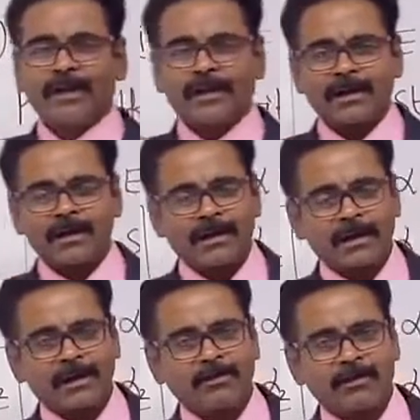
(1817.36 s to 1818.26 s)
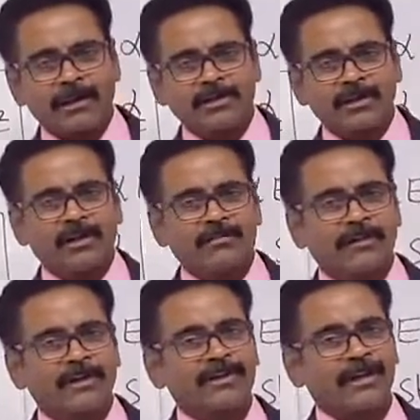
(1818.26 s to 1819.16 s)
Critical load is not
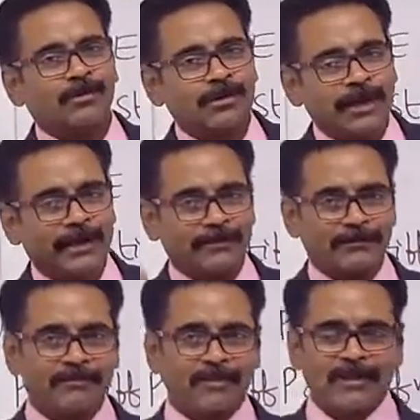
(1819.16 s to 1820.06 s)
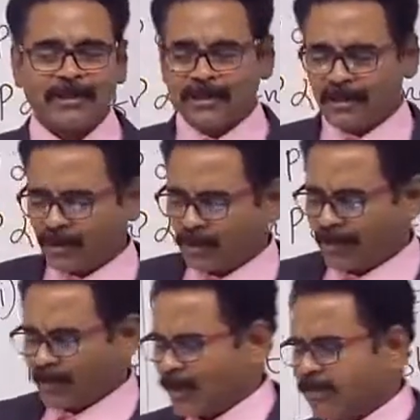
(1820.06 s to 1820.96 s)
function of strength. You
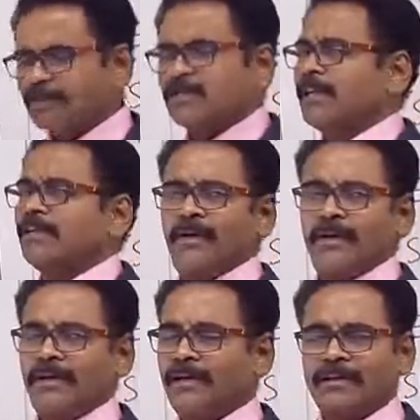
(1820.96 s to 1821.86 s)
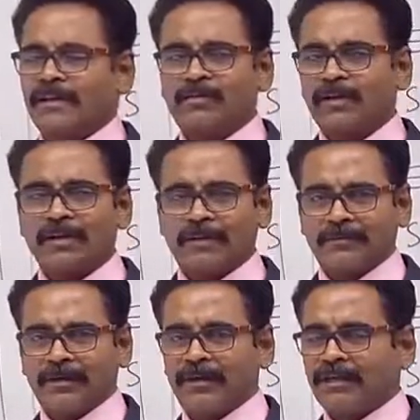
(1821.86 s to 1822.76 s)
may double strength, man. It doesn't worry.
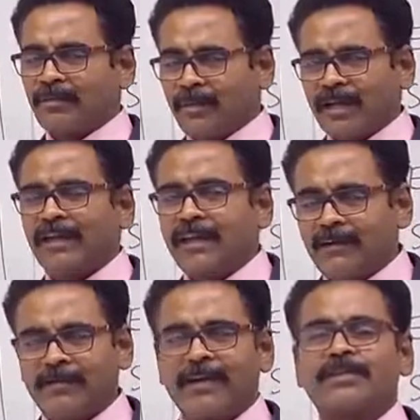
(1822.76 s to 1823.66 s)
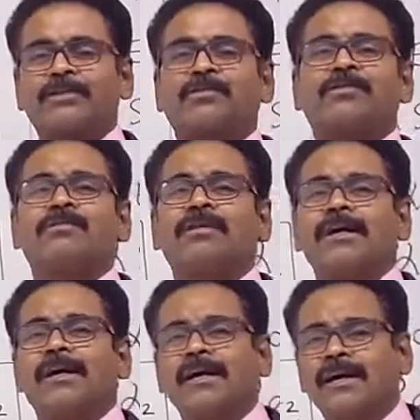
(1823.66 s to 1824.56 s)
It doesn't make any difference to
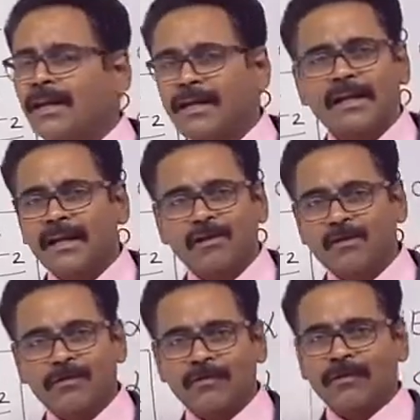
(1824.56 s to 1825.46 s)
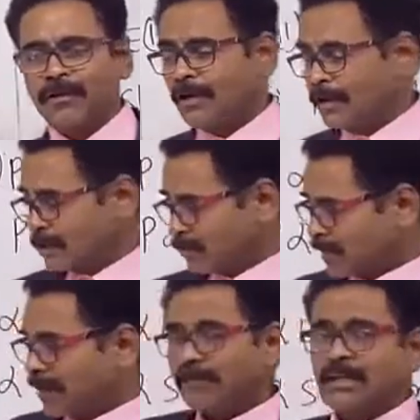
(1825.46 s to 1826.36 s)
critical load. So
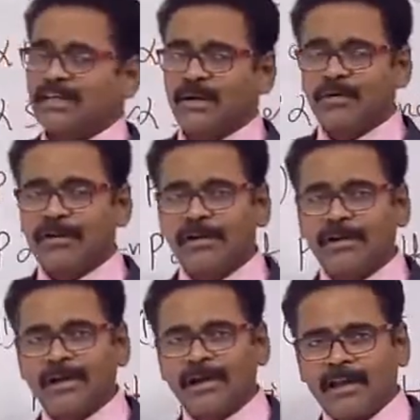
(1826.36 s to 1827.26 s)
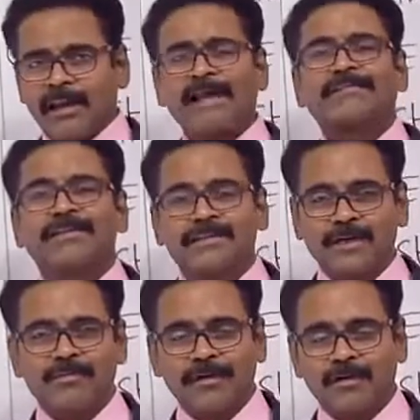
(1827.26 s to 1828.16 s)
strength is double, length is
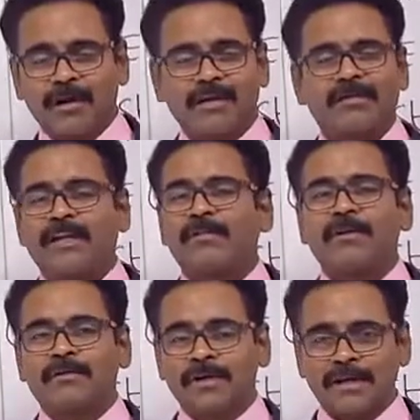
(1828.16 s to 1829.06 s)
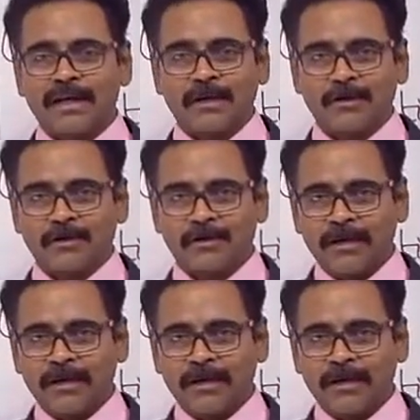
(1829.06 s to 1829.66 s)
double. What will happen to critical load?